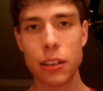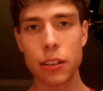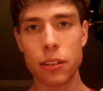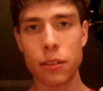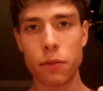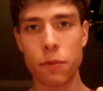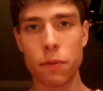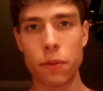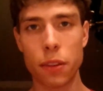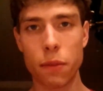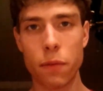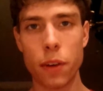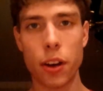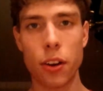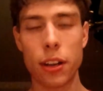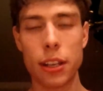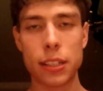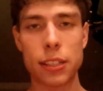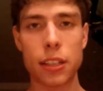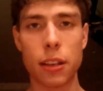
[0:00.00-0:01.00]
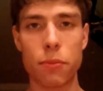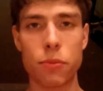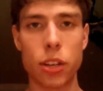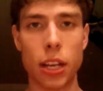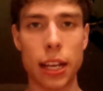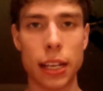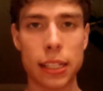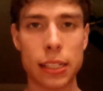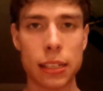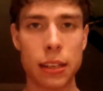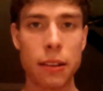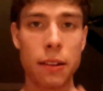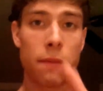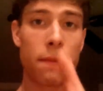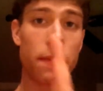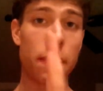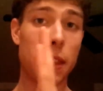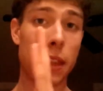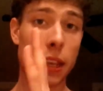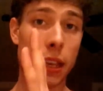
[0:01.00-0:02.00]
to the various subjects,
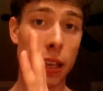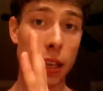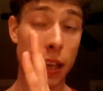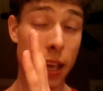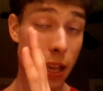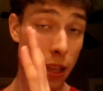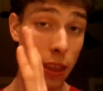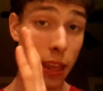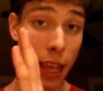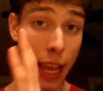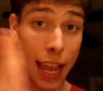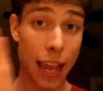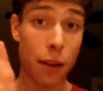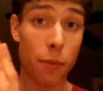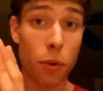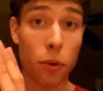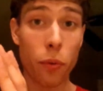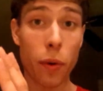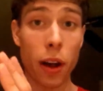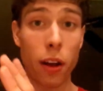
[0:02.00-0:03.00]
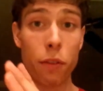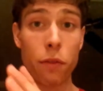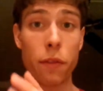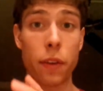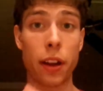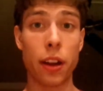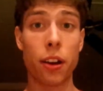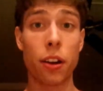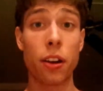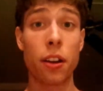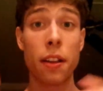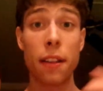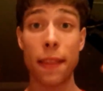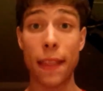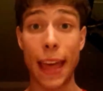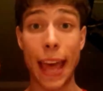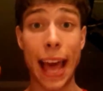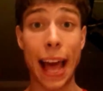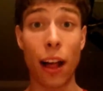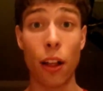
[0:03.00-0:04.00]
the animal welfare,
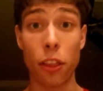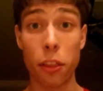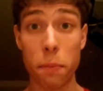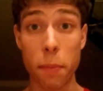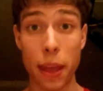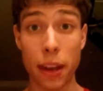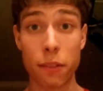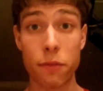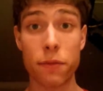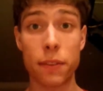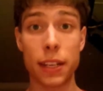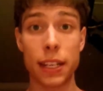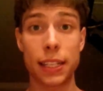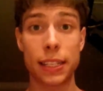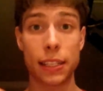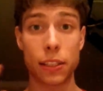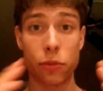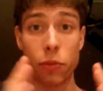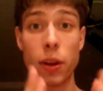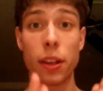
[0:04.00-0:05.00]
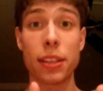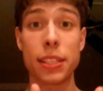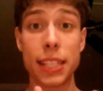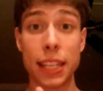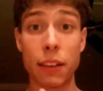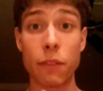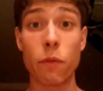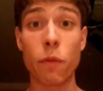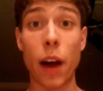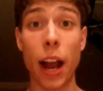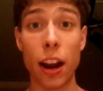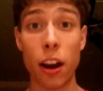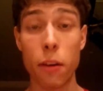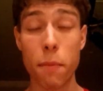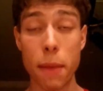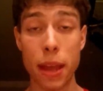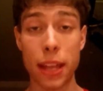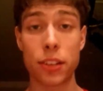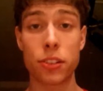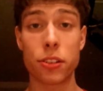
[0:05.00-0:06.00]
the health benefits, as well as the
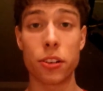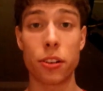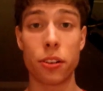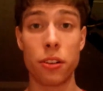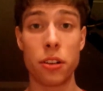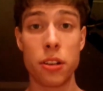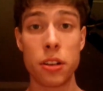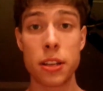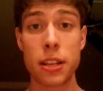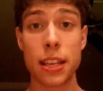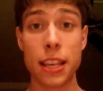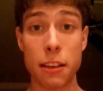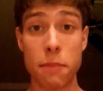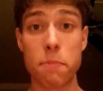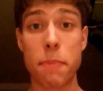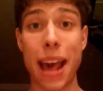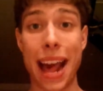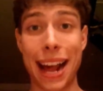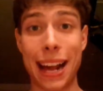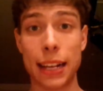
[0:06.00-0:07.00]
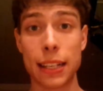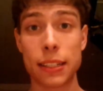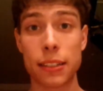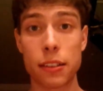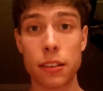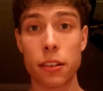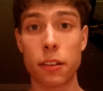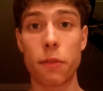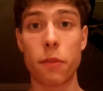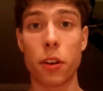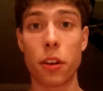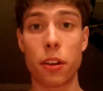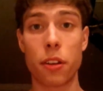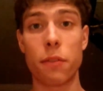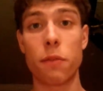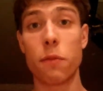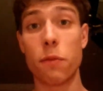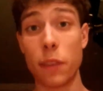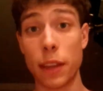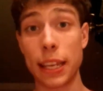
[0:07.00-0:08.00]
environmental impacts of a
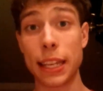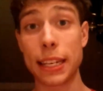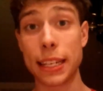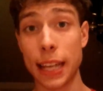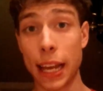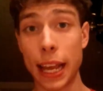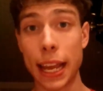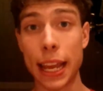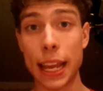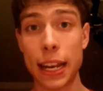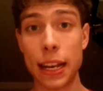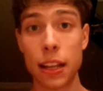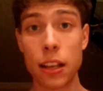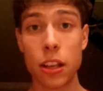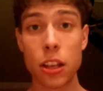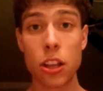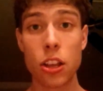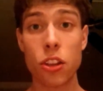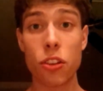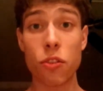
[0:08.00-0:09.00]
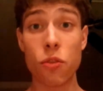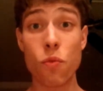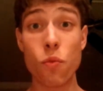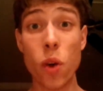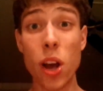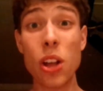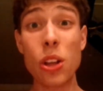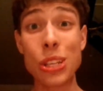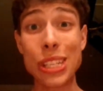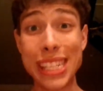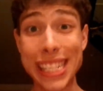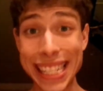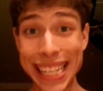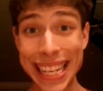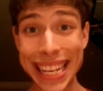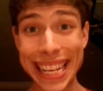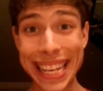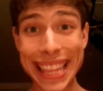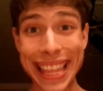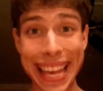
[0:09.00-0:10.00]
vegan diet, you will
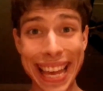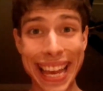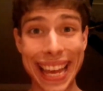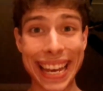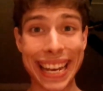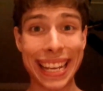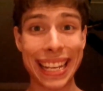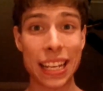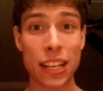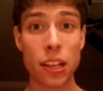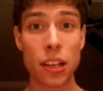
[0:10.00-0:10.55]
see that